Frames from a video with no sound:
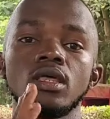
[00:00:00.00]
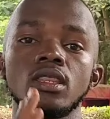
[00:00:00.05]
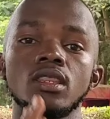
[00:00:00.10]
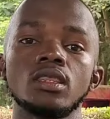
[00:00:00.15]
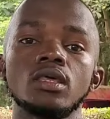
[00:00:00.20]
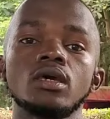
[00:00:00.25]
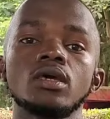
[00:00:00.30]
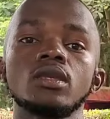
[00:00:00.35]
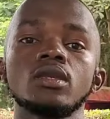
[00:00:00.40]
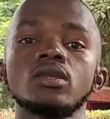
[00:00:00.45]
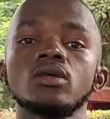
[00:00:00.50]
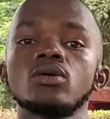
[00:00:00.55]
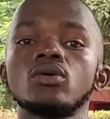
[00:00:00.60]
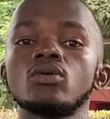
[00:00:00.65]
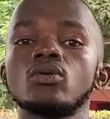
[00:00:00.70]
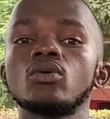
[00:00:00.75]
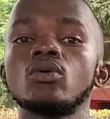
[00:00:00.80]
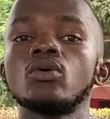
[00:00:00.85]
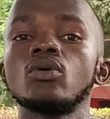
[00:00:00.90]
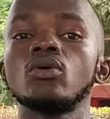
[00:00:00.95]
and then
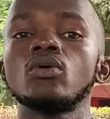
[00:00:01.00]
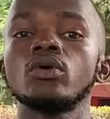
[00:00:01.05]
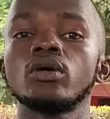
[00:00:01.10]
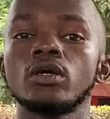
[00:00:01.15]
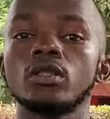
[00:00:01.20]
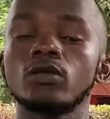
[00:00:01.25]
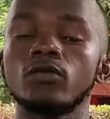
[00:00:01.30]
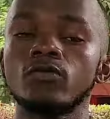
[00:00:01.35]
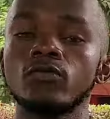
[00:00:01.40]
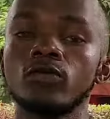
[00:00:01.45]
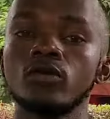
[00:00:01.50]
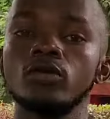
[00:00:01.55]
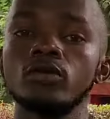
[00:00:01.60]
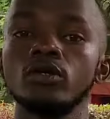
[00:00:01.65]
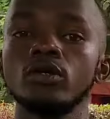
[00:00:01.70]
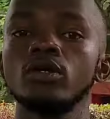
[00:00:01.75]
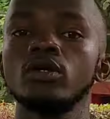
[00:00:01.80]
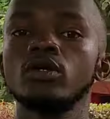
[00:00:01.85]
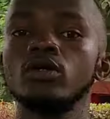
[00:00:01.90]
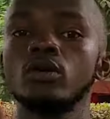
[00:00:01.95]
you go in the
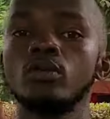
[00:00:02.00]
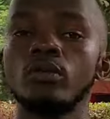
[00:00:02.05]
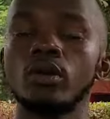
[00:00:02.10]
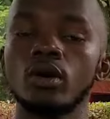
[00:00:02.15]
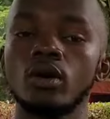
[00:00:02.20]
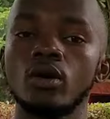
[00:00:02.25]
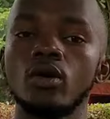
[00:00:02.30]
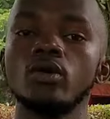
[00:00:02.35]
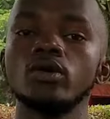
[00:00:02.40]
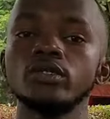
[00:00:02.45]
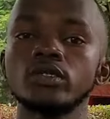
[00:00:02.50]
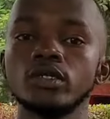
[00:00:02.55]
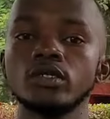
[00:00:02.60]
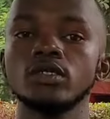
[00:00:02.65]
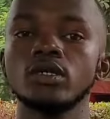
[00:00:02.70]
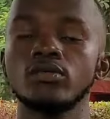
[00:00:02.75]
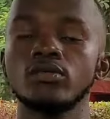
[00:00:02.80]
field, you make content.